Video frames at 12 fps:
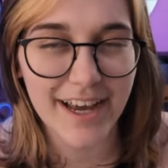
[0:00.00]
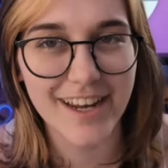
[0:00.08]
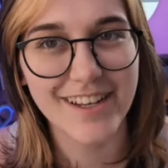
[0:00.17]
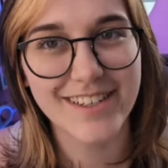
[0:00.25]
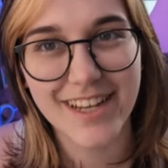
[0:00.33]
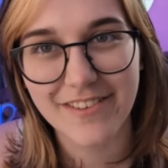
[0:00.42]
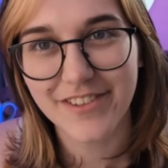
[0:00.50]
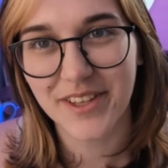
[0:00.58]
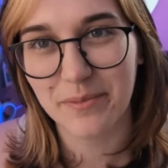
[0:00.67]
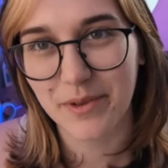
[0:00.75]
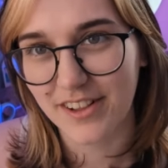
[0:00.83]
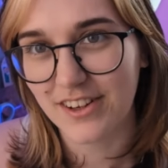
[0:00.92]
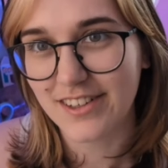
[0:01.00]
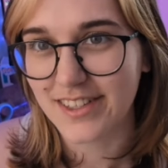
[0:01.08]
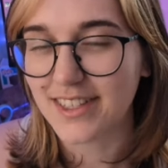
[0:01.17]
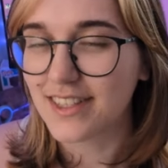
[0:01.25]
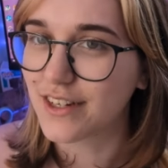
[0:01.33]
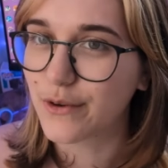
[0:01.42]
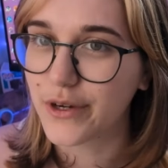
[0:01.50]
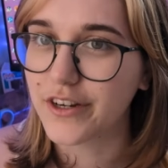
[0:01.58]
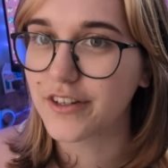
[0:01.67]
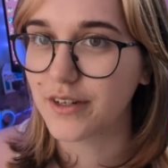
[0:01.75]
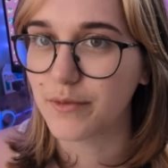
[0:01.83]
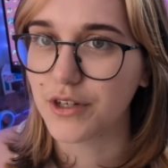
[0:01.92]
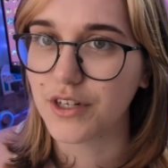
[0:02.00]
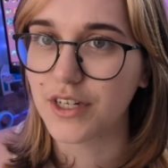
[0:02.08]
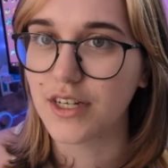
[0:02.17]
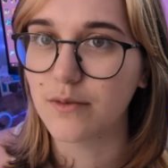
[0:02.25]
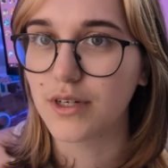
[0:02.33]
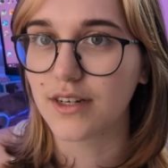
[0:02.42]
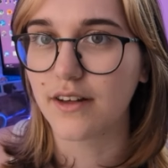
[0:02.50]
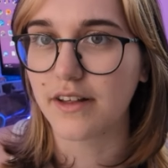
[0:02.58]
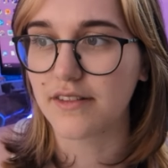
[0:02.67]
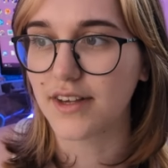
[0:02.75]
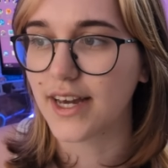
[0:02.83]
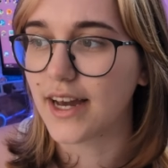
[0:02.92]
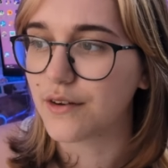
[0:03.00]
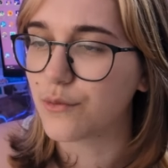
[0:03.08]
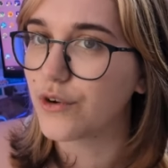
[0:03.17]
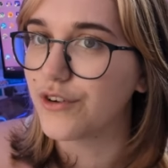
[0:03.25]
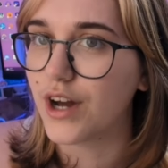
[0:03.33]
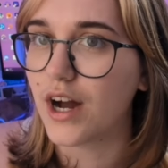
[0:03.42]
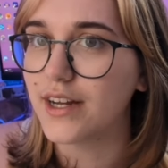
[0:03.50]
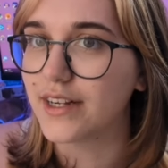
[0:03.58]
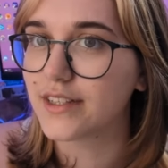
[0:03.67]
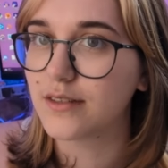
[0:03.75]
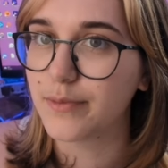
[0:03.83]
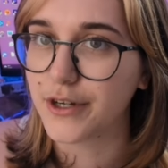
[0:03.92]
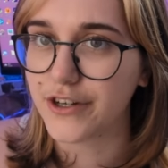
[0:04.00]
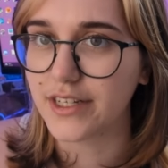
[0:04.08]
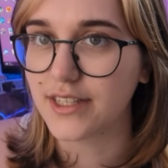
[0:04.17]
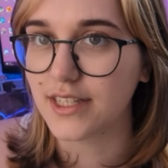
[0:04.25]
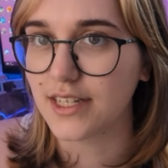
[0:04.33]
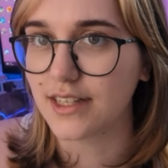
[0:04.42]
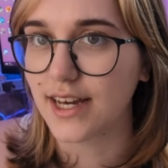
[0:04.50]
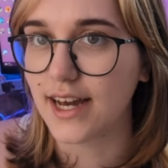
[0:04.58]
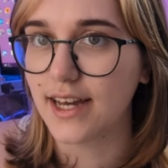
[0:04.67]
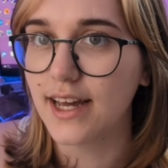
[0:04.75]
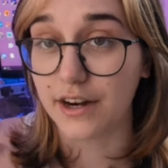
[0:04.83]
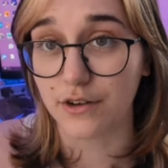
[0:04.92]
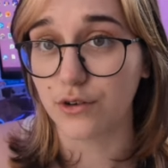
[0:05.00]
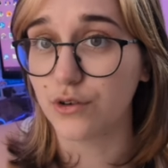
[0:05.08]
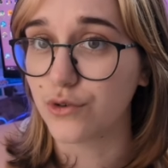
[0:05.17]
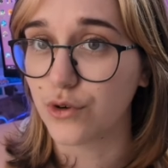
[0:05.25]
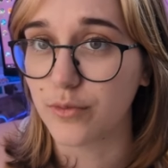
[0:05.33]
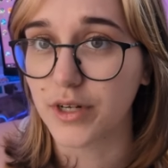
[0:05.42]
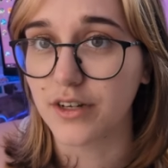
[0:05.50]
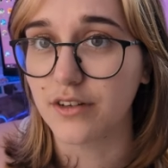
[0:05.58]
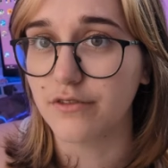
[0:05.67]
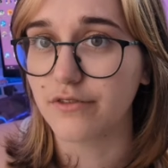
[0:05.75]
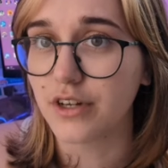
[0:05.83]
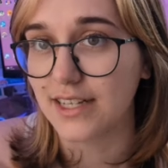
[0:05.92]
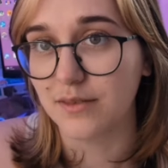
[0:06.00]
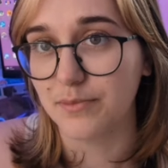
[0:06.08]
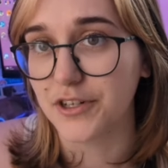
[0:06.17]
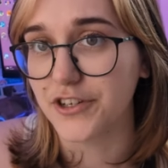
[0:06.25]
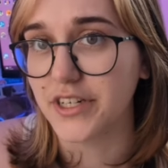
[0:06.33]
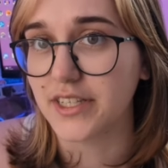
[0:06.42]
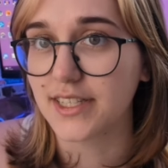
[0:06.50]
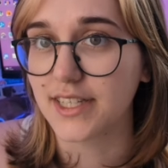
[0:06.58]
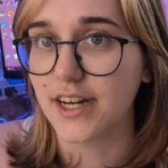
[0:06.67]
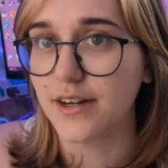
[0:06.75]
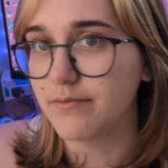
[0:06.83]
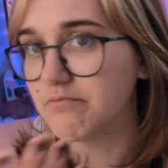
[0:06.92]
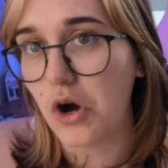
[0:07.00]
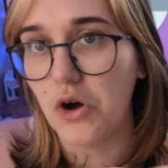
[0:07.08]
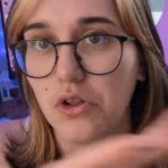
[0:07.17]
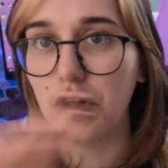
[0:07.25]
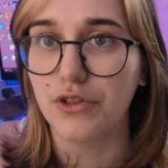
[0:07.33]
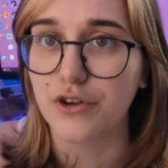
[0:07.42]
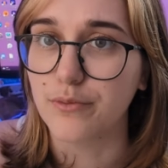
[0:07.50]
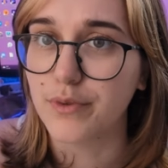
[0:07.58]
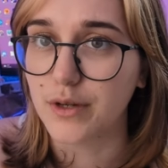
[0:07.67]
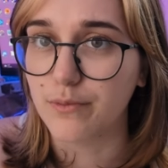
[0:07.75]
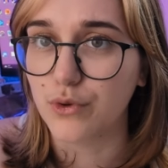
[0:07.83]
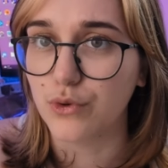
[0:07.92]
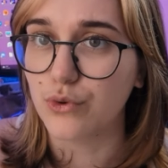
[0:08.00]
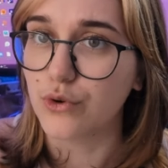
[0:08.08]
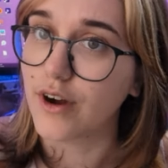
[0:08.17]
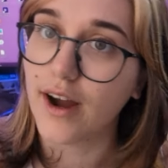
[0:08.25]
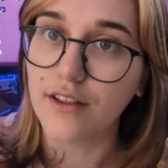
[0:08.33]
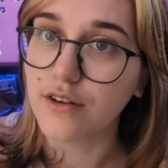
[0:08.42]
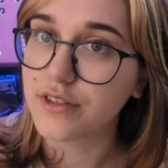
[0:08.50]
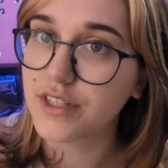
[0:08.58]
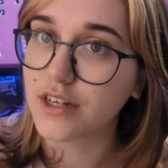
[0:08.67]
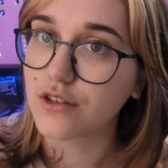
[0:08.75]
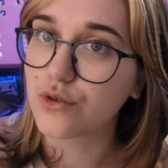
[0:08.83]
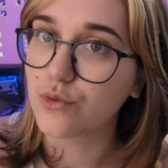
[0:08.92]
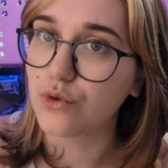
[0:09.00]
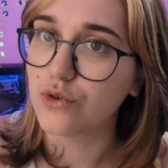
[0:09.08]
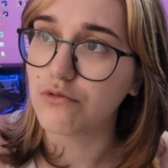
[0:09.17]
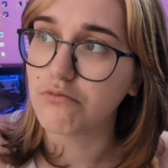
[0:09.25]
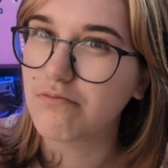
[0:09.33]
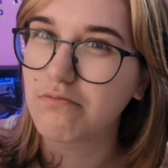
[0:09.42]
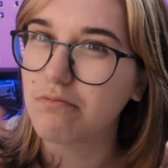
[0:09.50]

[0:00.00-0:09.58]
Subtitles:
And it definitely belongs in the queer community because, again, we're not experiencing that heteronormative experience that all other people who are allosexual